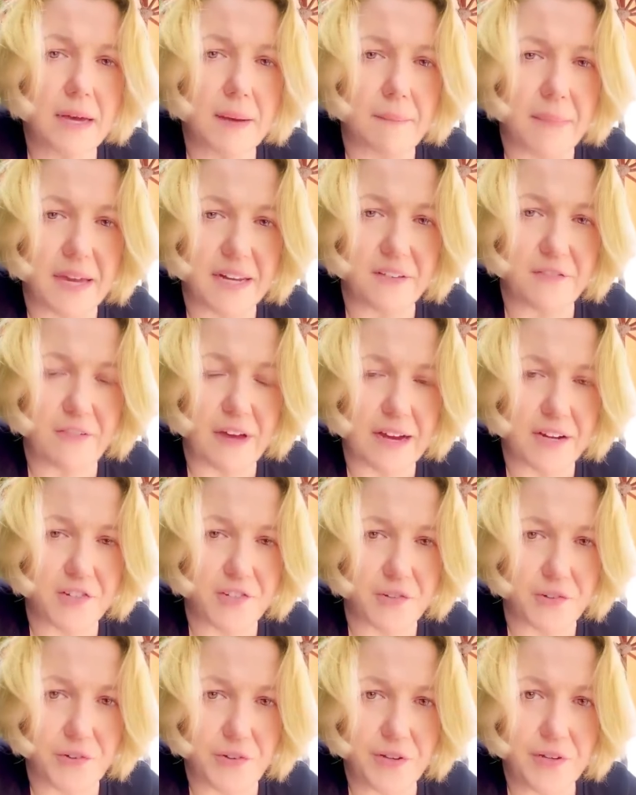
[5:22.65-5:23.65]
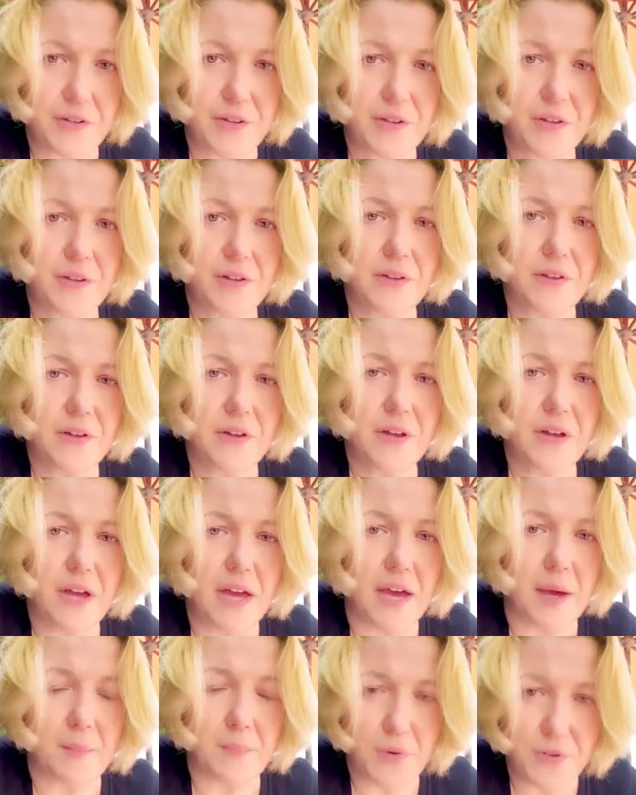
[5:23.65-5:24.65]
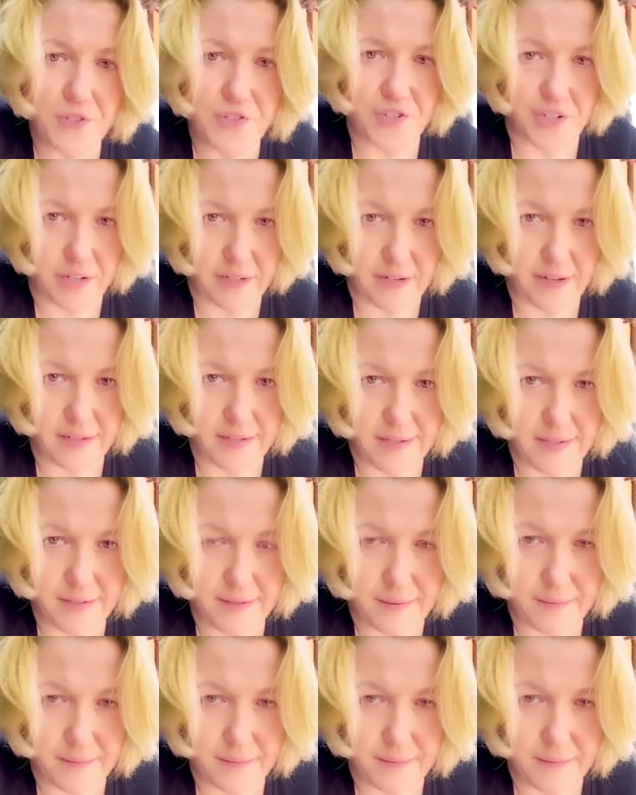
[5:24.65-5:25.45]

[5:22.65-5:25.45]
manufactured, and pushed on us.